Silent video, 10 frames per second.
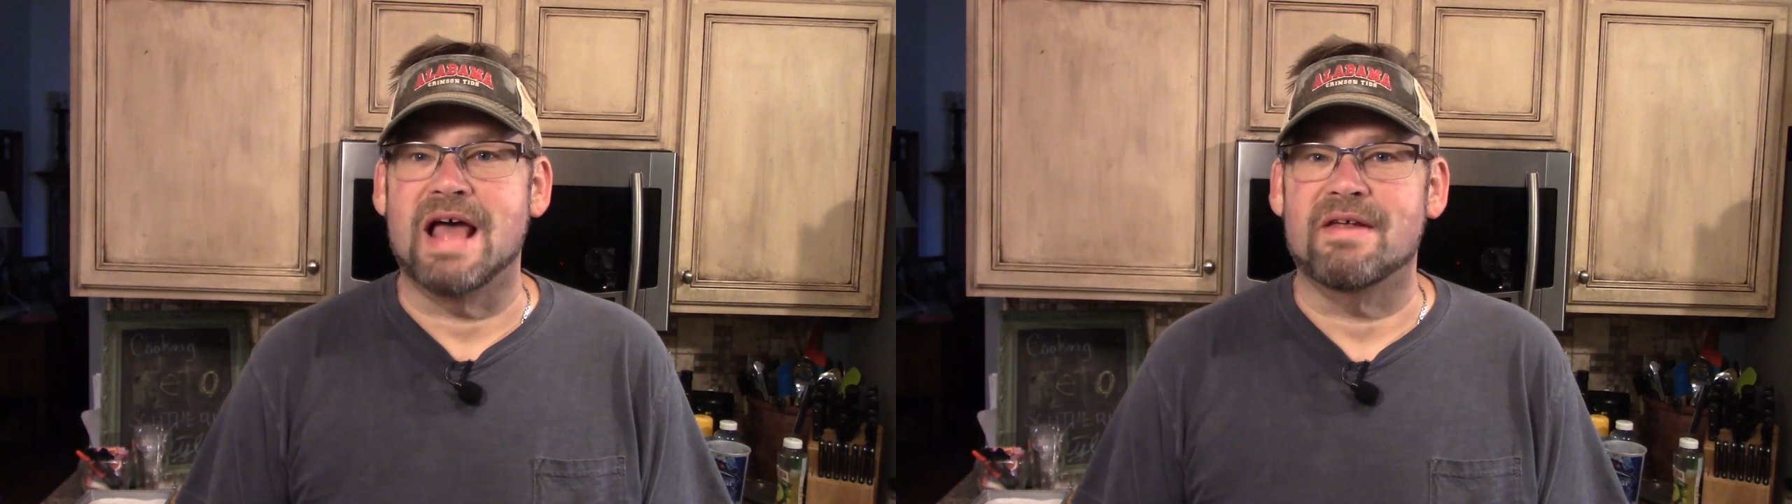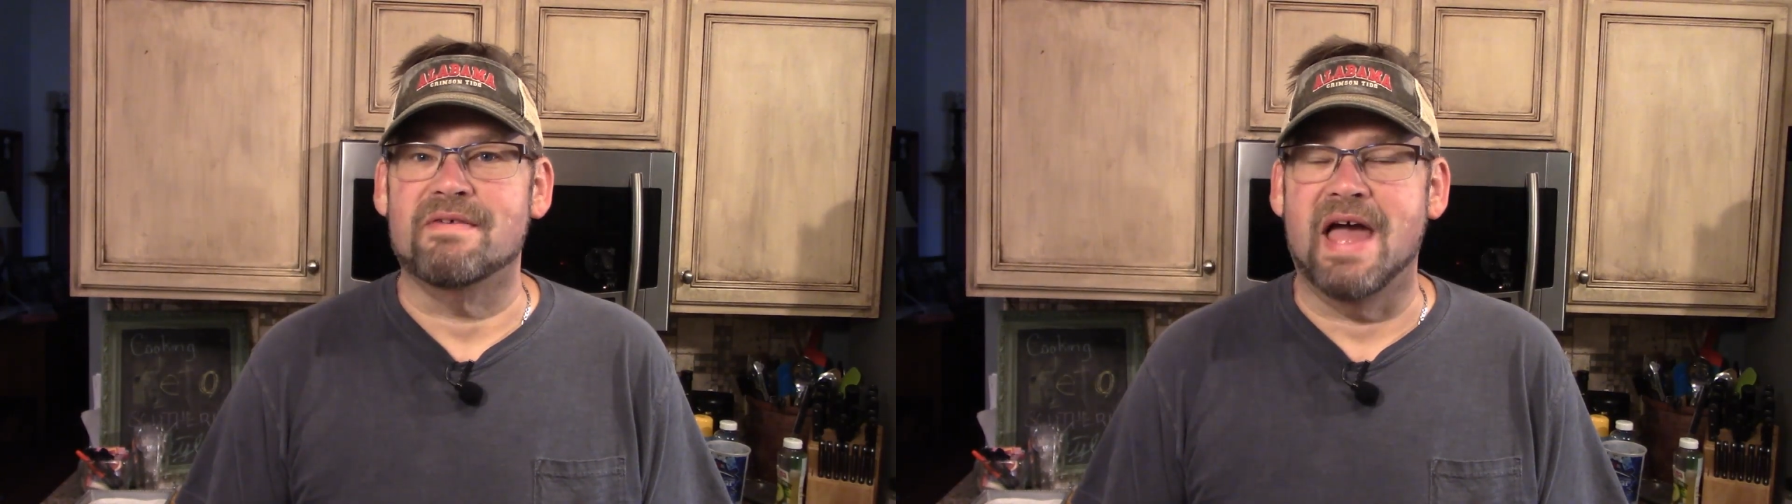
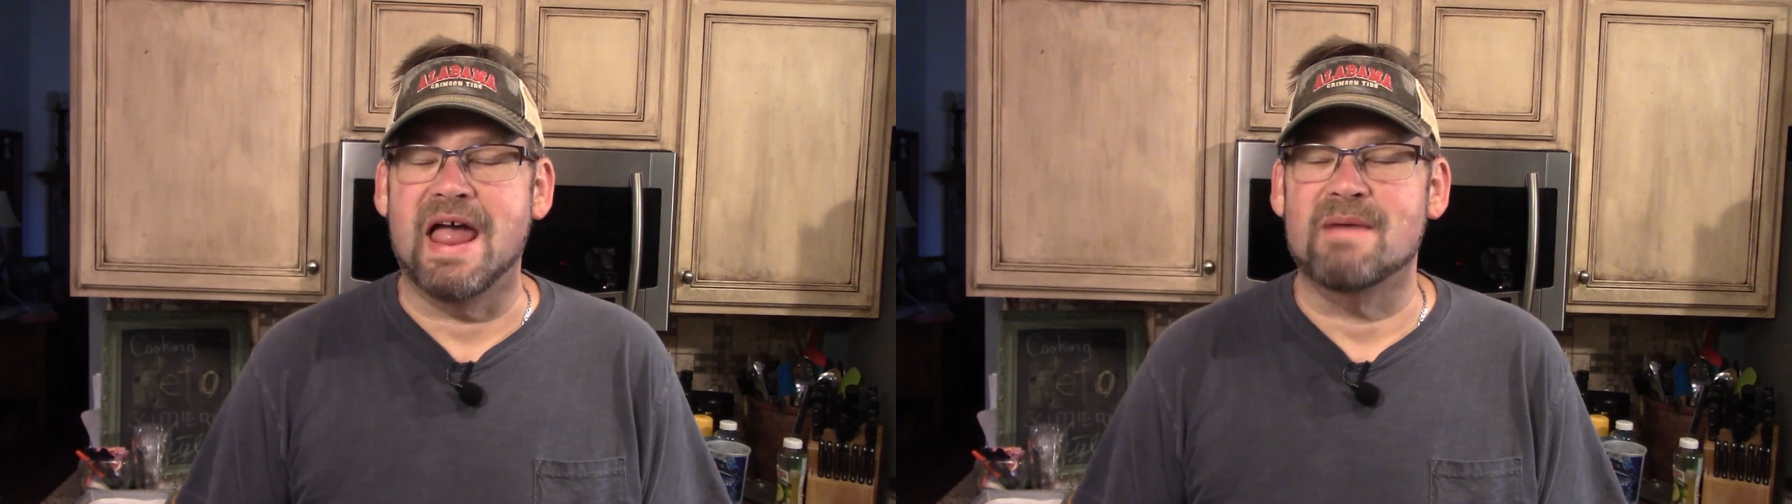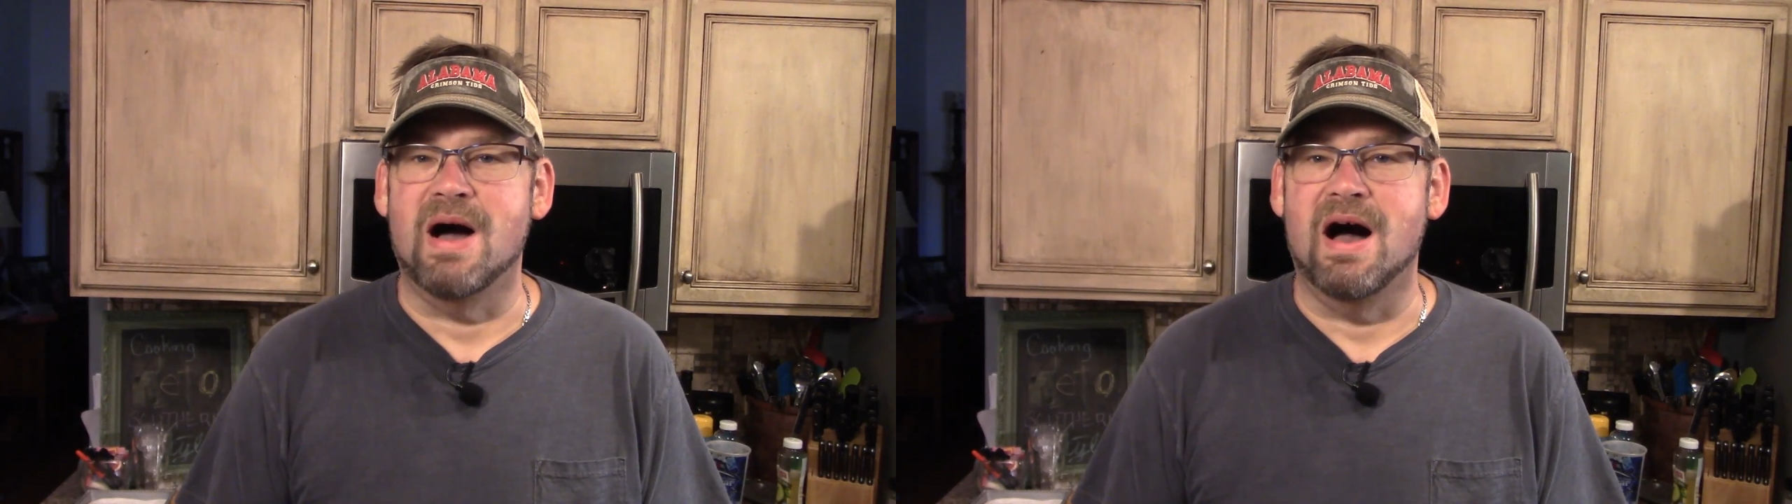out of the
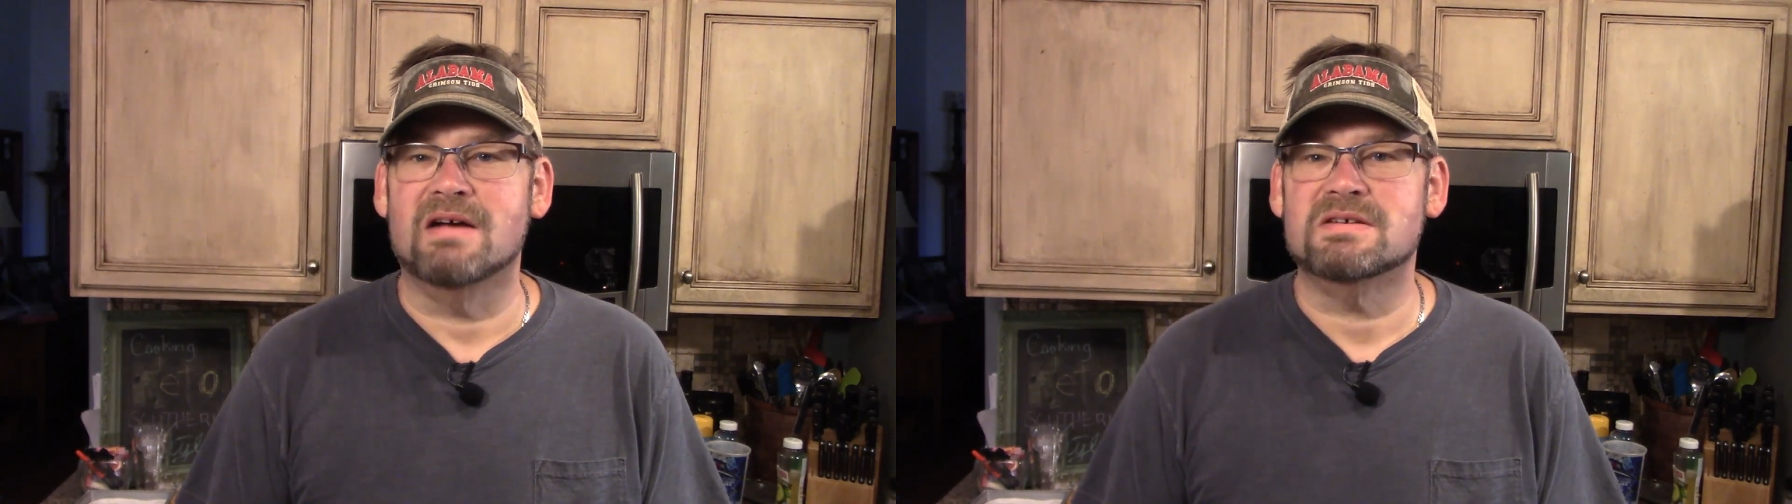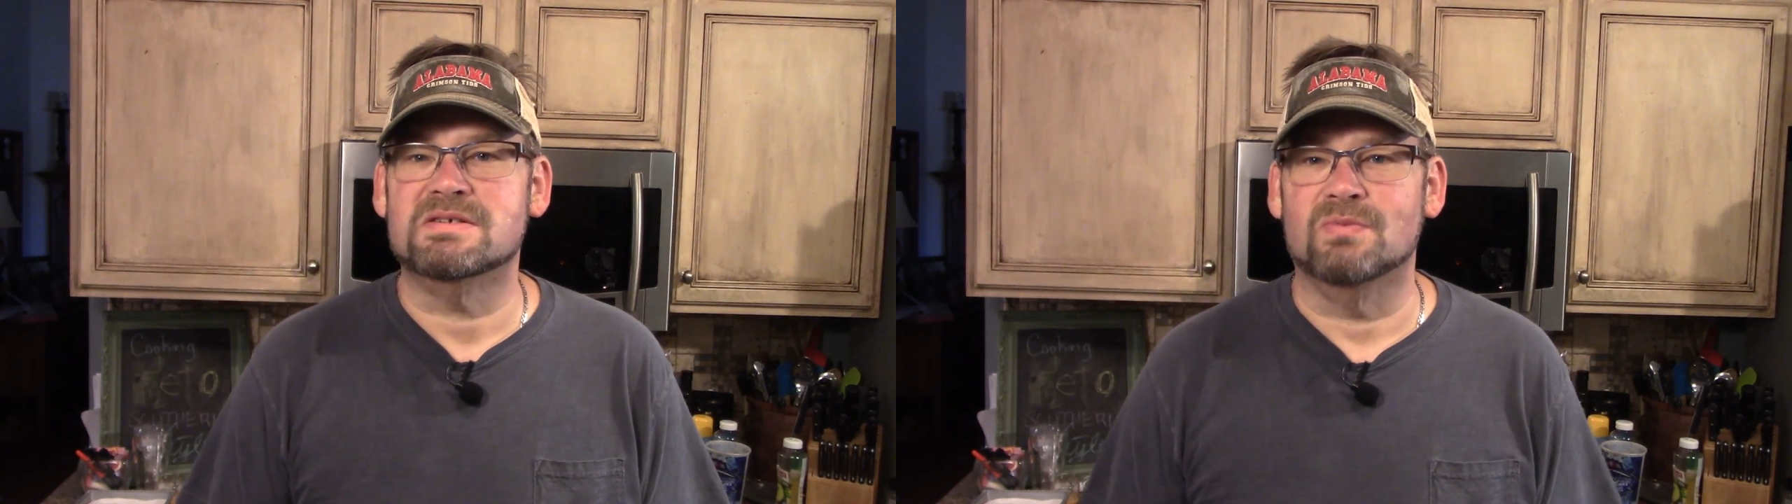ham
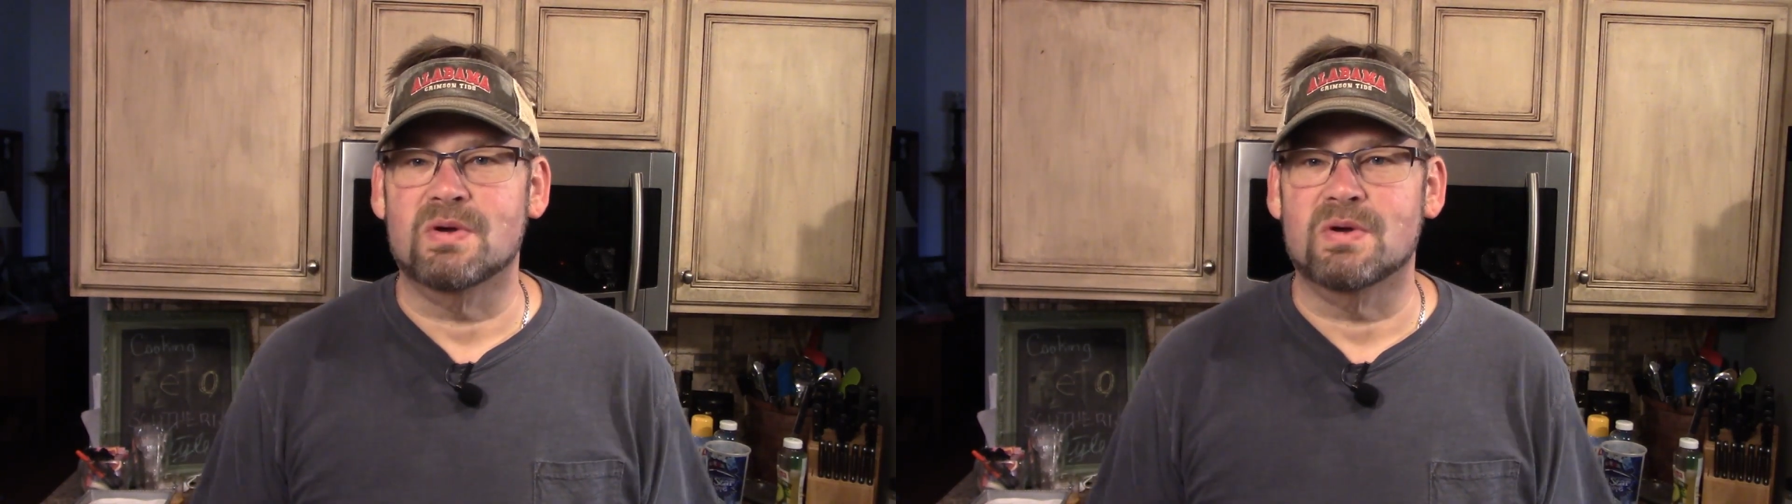hocks,